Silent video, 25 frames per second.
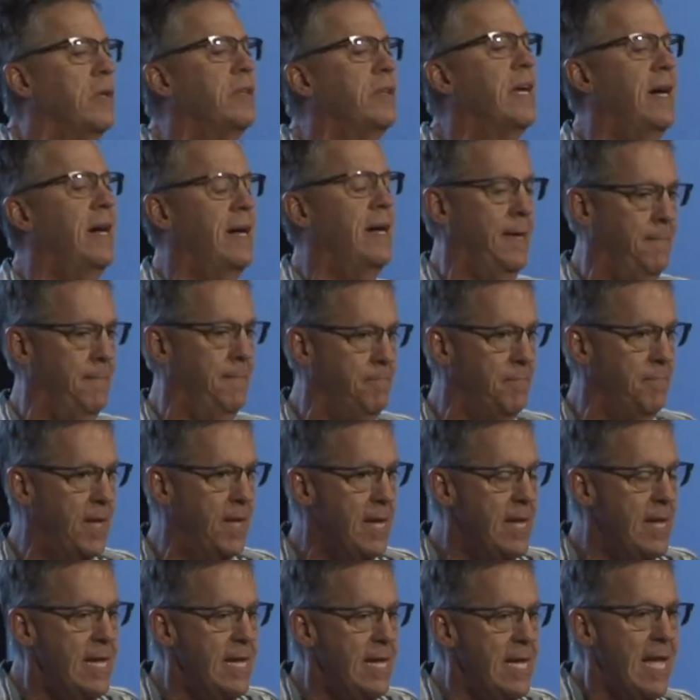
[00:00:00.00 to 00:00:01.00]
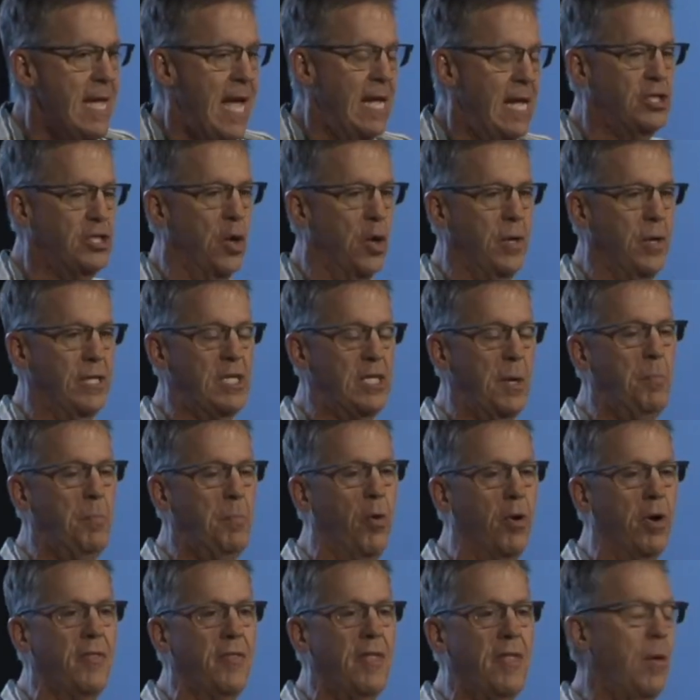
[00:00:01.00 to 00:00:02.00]
time. And so it's
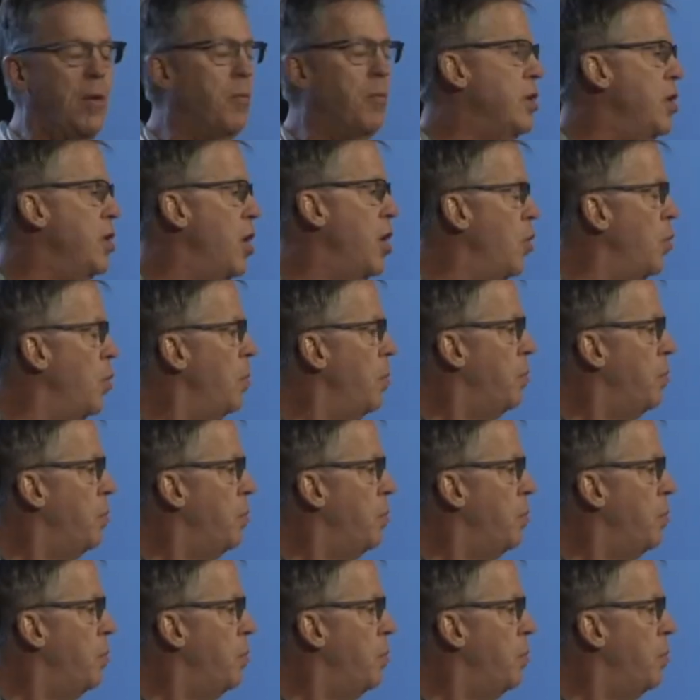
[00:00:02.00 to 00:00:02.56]
important that we know